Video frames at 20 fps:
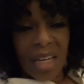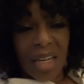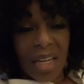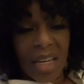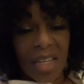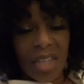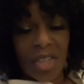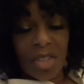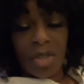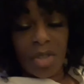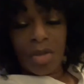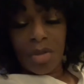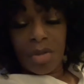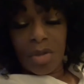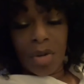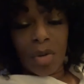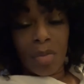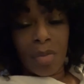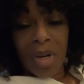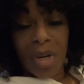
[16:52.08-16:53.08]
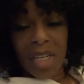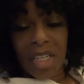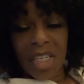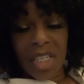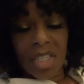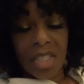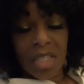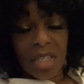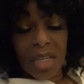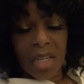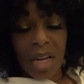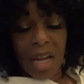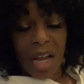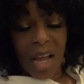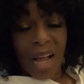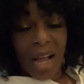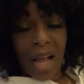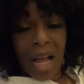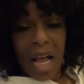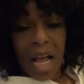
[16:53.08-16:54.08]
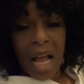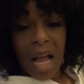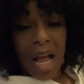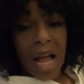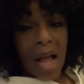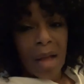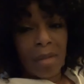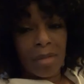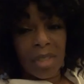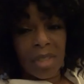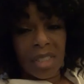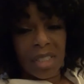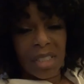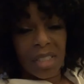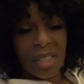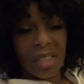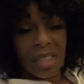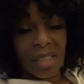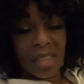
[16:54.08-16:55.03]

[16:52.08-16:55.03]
and you do so much. I'm just